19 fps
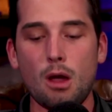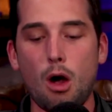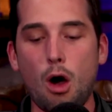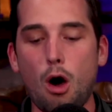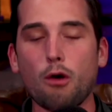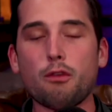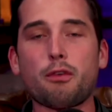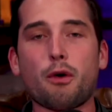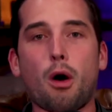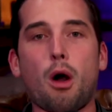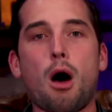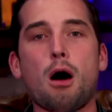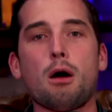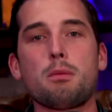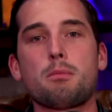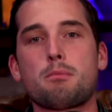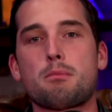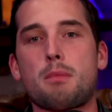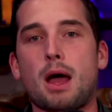
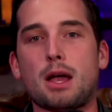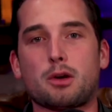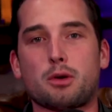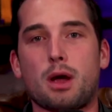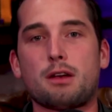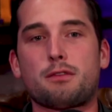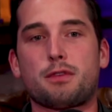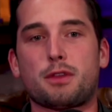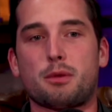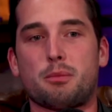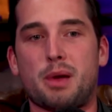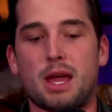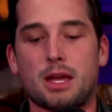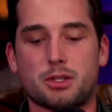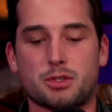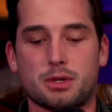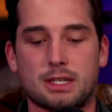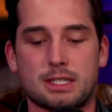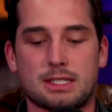Overall, my grade for the
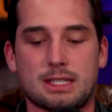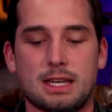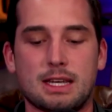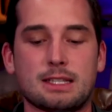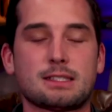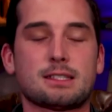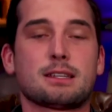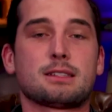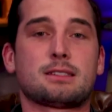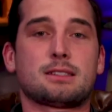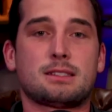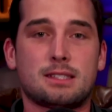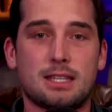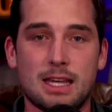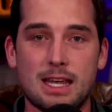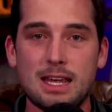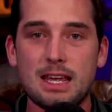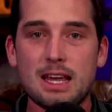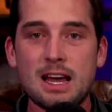Patriots is a
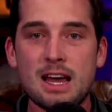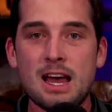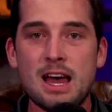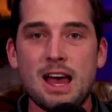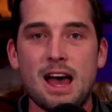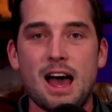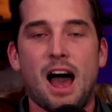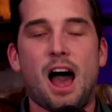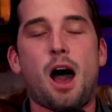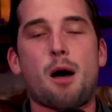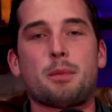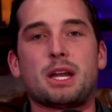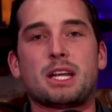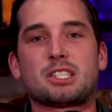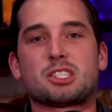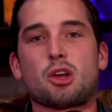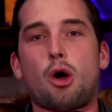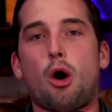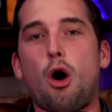C, and
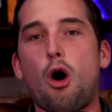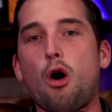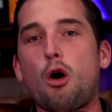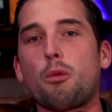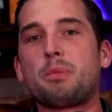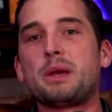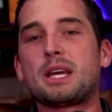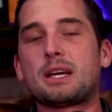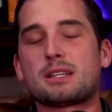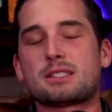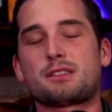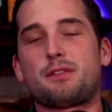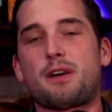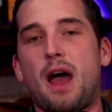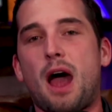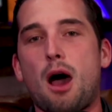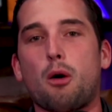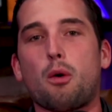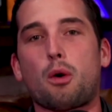it's all because of
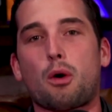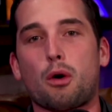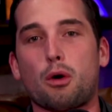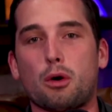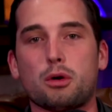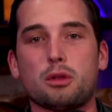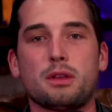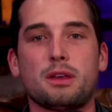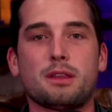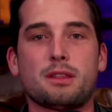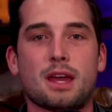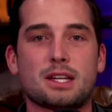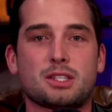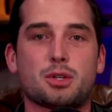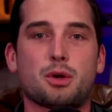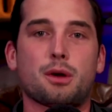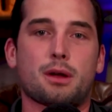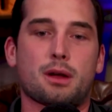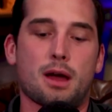how early they
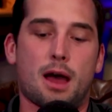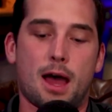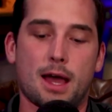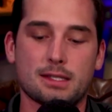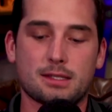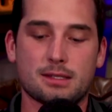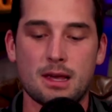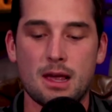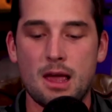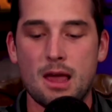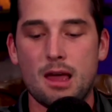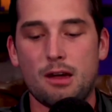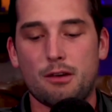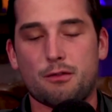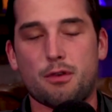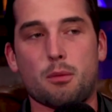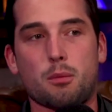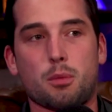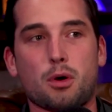took guys.
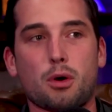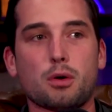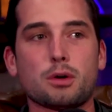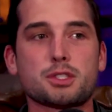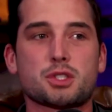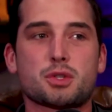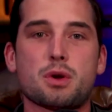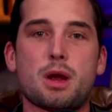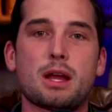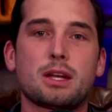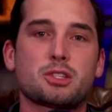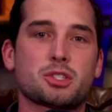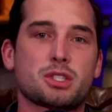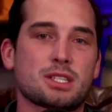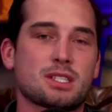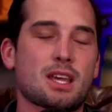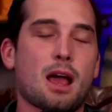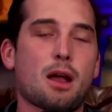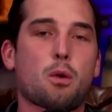from Cole Strange
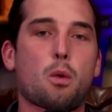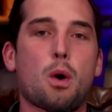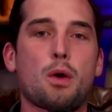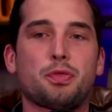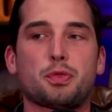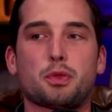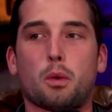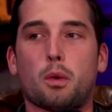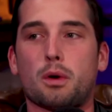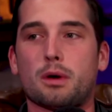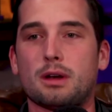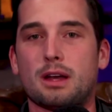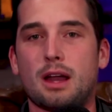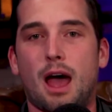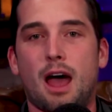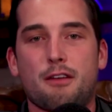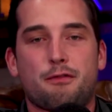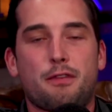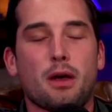to Tyquan Thornton.
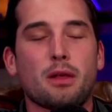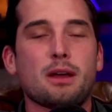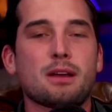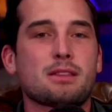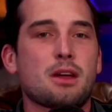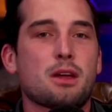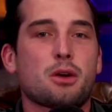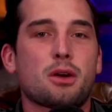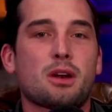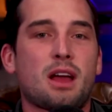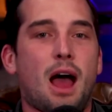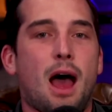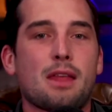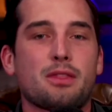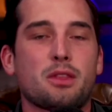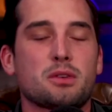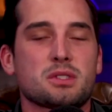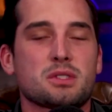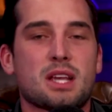I felt like they could have
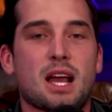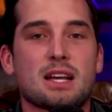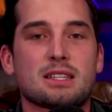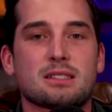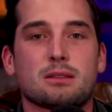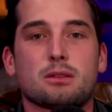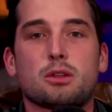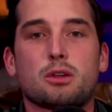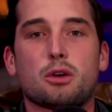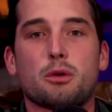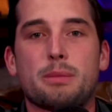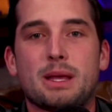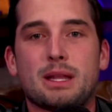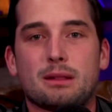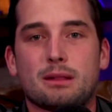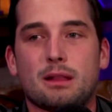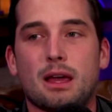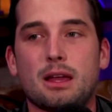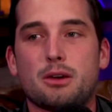gotten those guys a little
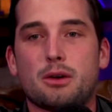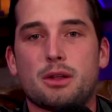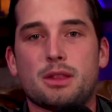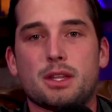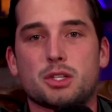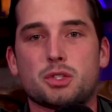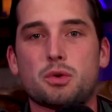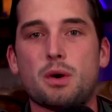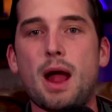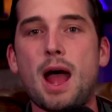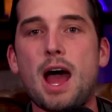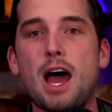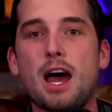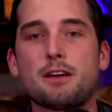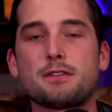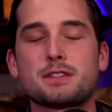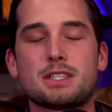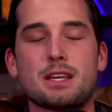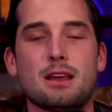bit later in the
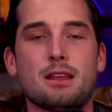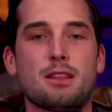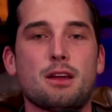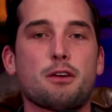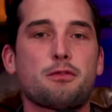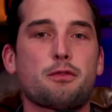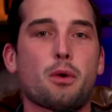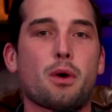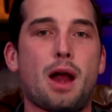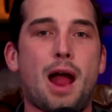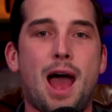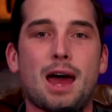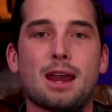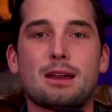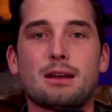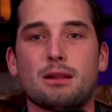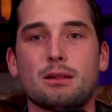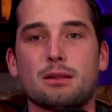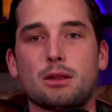draft and therefore
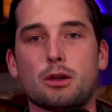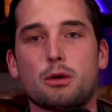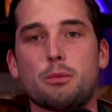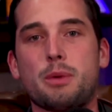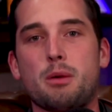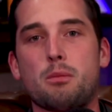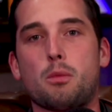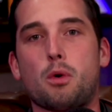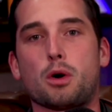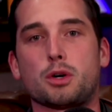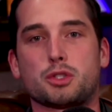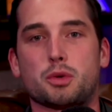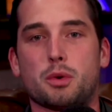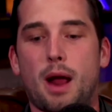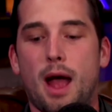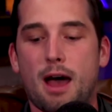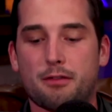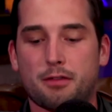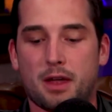added a little bit more
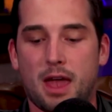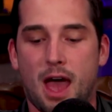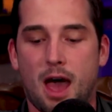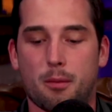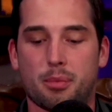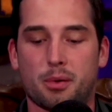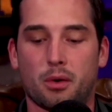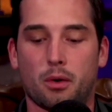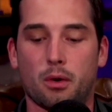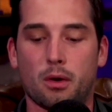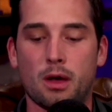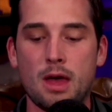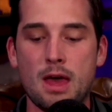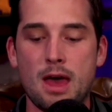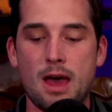draft capital,